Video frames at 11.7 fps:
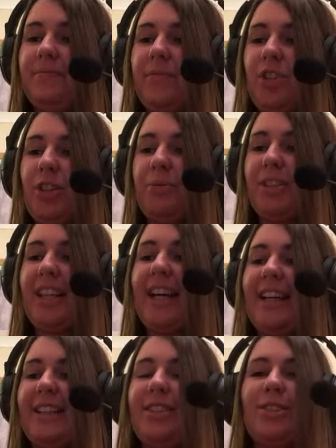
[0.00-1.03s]
She was
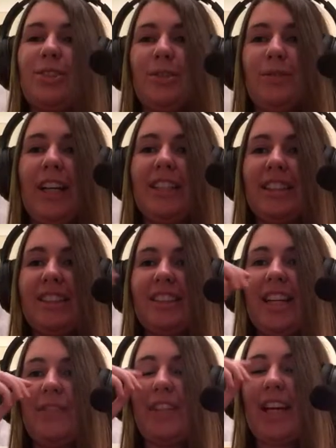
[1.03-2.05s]
there to sort of, like I said,
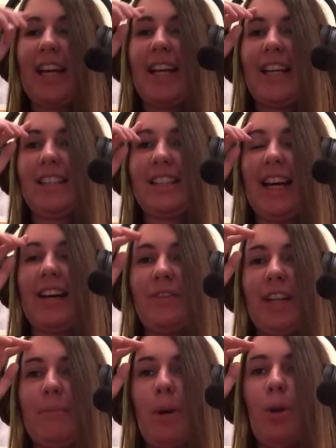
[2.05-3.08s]
save Kate and to have
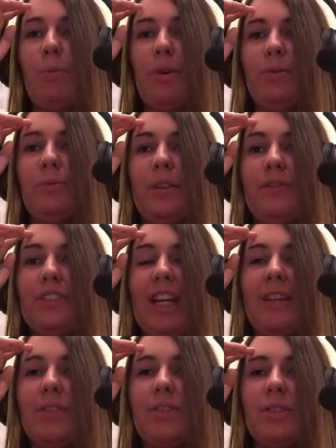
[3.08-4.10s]
that moment with
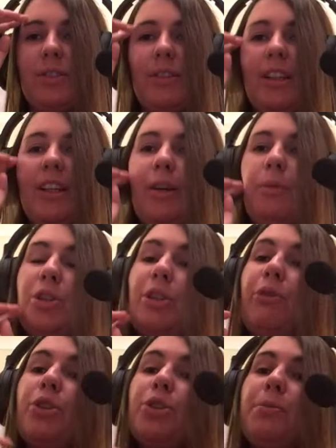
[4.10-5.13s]
Davidson, which
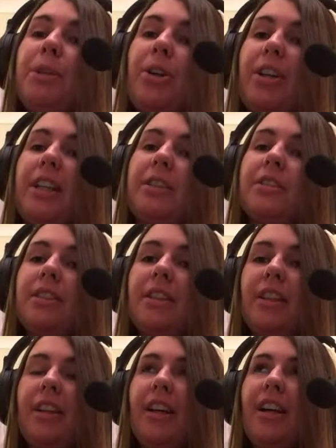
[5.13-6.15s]
I've got to be honest,
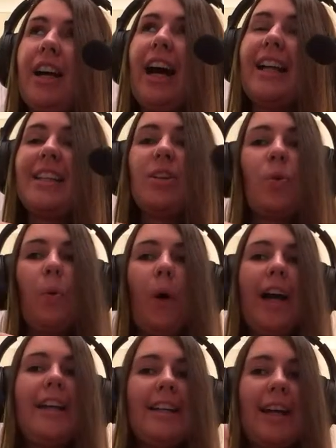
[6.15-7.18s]
I didn't
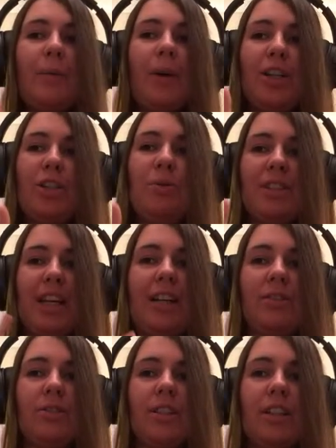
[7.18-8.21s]
quite get why she was
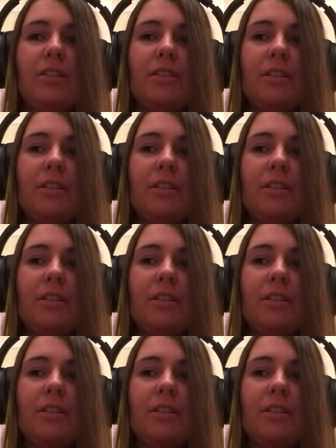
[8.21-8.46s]
angry.